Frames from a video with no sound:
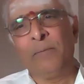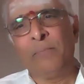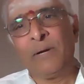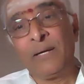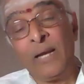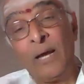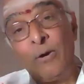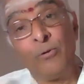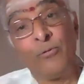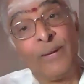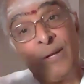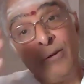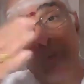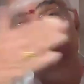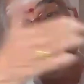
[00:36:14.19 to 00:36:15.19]
But now
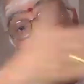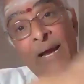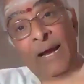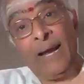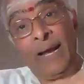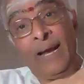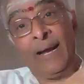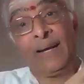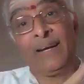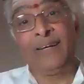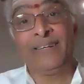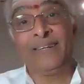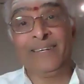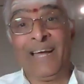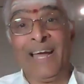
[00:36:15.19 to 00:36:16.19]
when I look back,
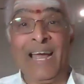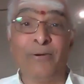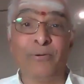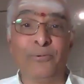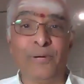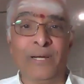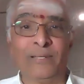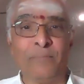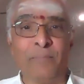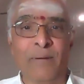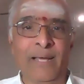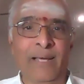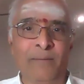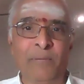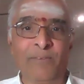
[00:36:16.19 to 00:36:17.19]
I have to
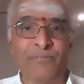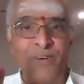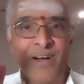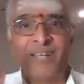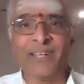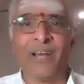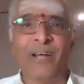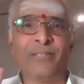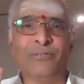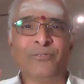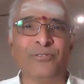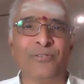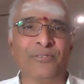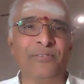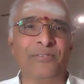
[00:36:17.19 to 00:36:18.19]
admire my father
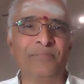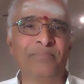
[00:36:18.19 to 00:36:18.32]
also.